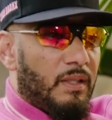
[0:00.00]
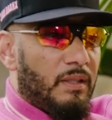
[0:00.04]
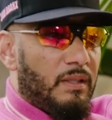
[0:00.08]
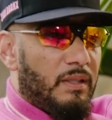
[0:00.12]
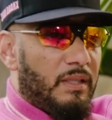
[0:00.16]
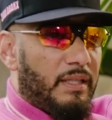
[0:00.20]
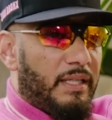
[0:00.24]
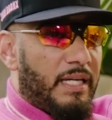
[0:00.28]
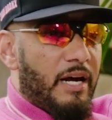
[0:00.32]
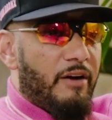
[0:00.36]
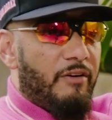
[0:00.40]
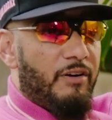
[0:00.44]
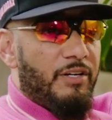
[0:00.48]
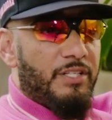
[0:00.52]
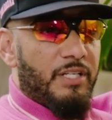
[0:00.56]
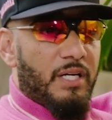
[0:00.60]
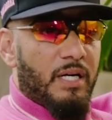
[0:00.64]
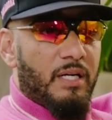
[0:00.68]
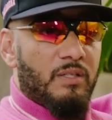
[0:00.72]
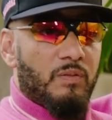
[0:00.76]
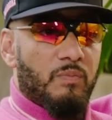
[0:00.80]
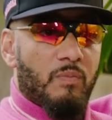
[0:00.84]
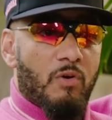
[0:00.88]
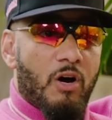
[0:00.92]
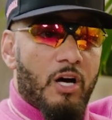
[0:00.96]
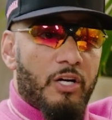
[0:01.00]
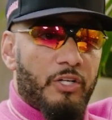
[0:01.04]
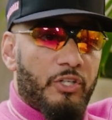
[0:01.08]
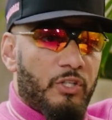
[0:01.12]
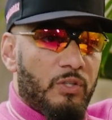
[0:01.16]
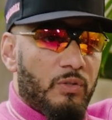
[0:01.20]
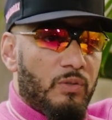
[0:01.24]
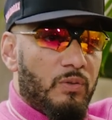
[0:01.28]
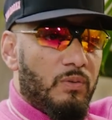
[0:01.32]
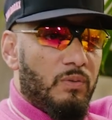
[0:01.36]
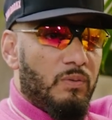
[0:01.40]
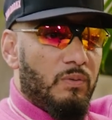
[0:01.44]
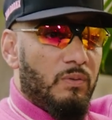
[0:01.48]
the Kerry James
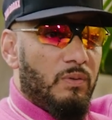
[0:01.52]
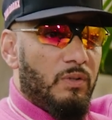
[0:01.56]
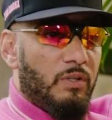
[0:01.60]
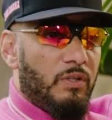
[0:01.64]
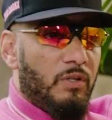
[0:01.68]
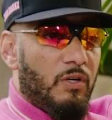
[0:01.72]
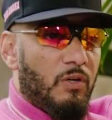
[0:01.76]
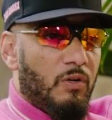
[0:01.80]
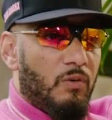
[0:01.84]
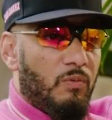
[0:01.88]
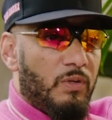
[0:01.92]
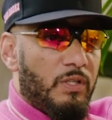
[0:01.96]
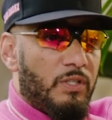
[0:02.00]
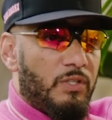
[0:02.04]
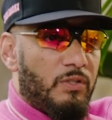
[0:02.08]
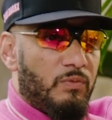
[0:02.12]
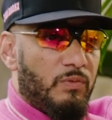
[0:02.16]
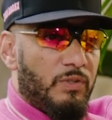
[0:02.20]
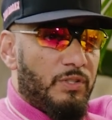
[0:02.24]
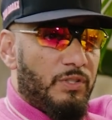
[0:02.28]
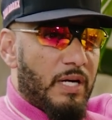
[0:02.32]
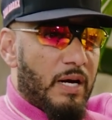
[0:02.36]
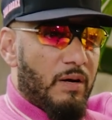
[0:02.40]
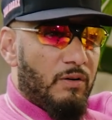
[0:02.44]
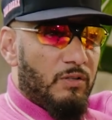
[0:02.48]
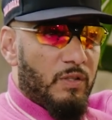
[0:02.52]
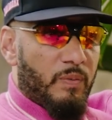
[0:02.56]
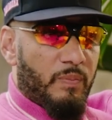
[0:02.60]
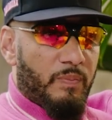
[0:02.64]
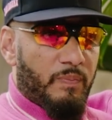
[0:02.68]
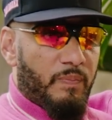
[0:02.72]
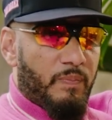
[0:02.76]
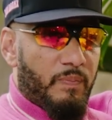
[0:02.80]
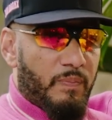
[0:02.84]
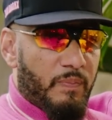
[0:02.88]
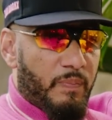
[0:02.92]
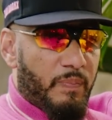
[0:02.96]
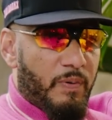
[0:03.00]
Marshall, you know, which, which I was a
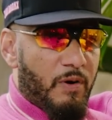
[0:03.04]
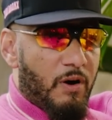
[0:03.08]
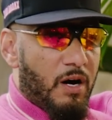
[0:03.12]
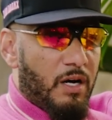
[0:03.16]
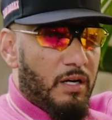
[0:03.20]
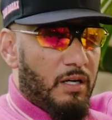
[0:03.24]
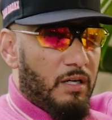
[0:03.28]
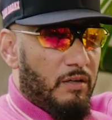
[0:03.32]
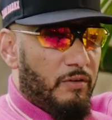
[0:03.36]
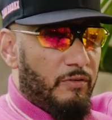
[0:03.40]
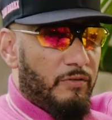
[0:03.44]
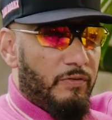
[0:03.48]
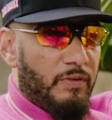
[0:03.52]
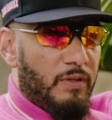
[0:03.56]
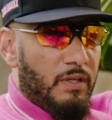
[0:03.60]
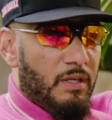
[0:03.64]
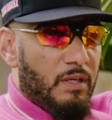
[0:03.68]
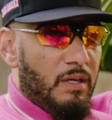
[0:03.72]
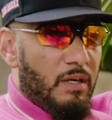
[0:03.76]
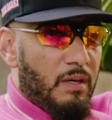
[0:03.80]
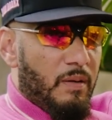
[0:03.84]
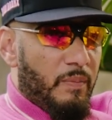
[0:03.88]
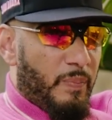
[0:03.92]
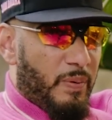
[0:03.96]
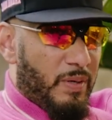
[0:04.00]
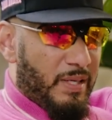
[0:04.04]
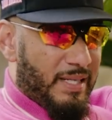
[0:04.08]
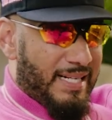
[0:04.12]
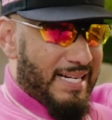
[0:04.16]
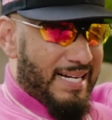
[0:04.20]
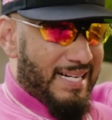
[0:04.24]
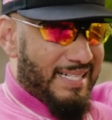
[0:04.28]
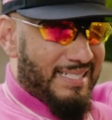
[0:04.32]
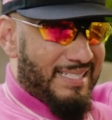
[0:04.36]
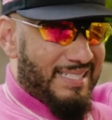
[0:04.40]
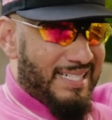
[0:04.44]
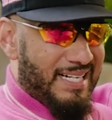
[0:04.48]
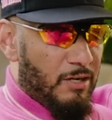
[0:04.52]
part of putting
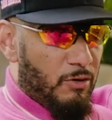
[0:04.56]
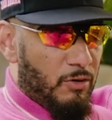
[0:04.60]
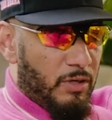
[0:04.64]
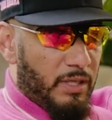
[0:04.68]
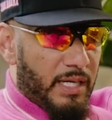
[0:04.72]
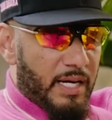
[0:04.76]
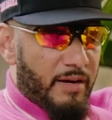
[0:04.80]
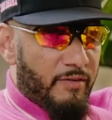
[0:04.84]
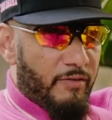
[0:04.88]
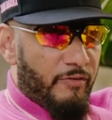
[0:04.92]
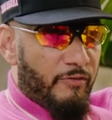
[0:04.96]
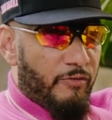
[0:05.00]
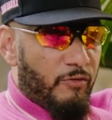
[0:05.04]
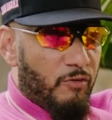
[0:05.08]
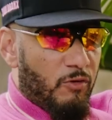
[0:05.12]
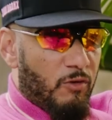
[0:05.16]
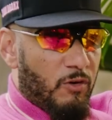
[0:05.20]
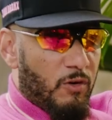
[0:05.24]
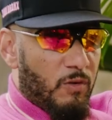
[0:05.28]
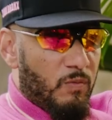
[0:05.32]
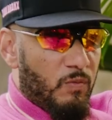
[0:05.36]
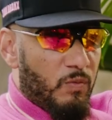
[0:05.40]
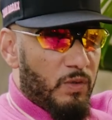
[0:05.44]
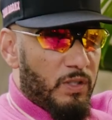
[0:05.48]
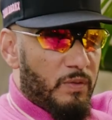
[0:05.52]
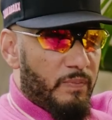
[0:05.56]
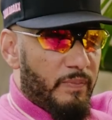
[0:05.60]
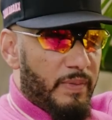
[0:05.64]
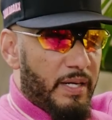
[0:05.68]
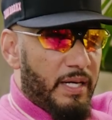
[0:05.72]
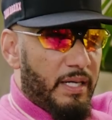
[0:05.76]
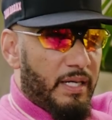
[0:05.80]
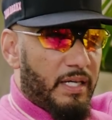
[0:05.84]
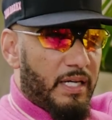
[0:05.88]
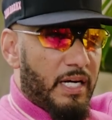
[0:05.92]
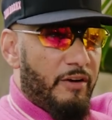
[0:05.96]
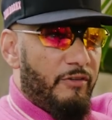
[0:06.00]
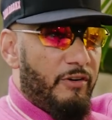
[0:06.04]
that sale together for him, which
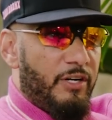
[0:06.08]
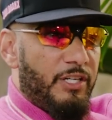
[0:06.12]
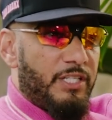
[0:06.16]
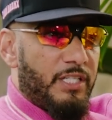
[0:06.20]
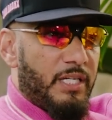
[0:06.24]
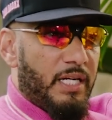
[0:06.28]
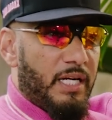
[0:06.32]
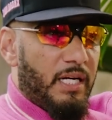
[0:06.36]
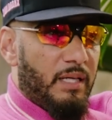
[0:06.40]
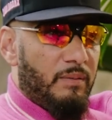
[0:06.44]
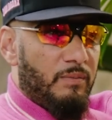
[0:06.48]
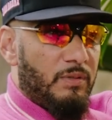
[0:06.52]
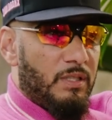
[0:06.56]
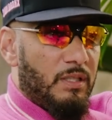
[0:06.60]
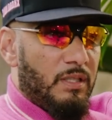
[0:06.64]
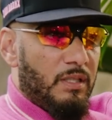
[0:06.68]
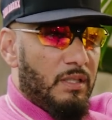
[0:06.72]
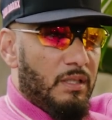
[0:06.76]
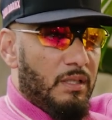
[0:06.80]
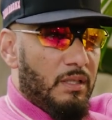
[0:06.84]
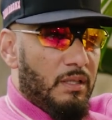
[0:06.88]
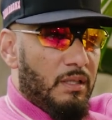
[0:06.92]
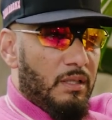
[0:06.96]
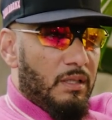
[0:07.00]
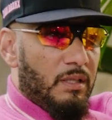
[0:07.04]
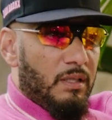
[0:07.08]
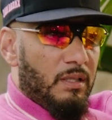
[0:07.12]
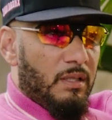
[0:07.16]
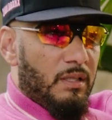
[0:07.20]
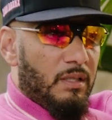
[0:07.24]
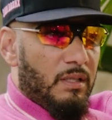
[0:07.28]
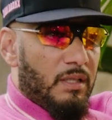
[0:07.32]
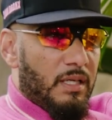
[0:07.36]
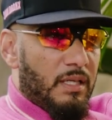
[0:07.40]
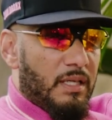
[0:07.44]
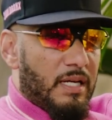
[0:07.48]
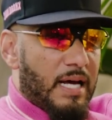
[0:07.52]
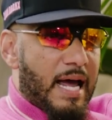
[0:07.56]
made Kerry James
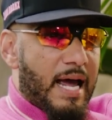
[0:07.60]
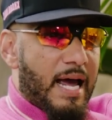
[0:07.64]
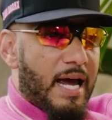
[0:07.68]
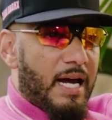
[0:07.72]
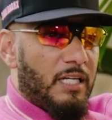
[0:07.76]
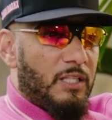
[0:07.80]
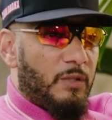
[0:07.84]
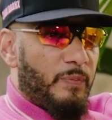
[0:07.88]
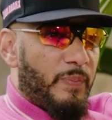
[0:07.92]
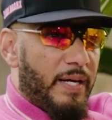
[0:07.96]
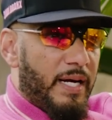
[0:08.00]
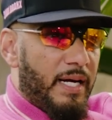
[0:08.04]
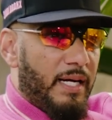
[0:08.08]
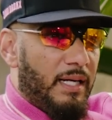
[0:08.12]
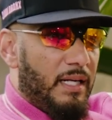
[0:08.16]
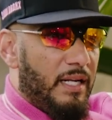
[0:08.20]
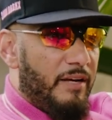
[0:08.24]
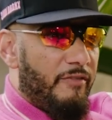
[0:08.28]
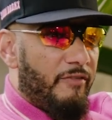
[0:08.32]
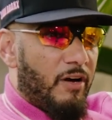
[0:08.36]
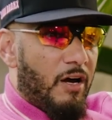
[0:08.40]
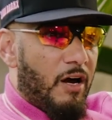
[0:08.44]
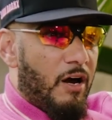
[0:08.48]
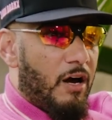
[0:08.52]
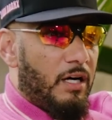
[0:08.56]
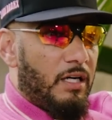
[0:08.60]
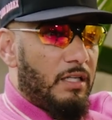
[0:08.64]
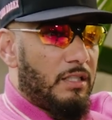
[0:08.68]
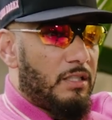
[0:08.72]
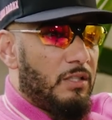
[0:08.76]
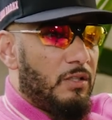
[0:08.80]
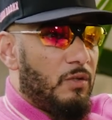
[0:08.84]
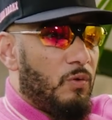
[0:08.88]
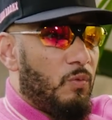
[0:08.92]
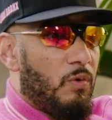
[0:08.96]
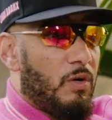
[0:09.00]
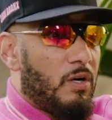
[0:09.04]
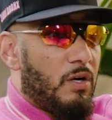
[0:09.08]
the, the highest paid living artist
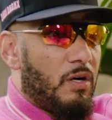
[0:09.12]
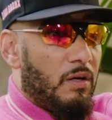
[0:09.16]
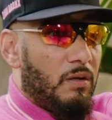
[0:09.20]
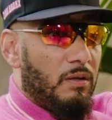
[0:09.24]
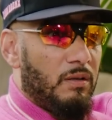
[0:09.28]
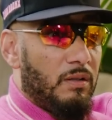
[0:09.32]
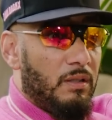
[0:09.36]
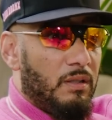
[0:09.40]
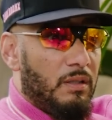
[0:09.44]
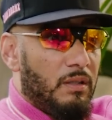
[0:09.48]
in the world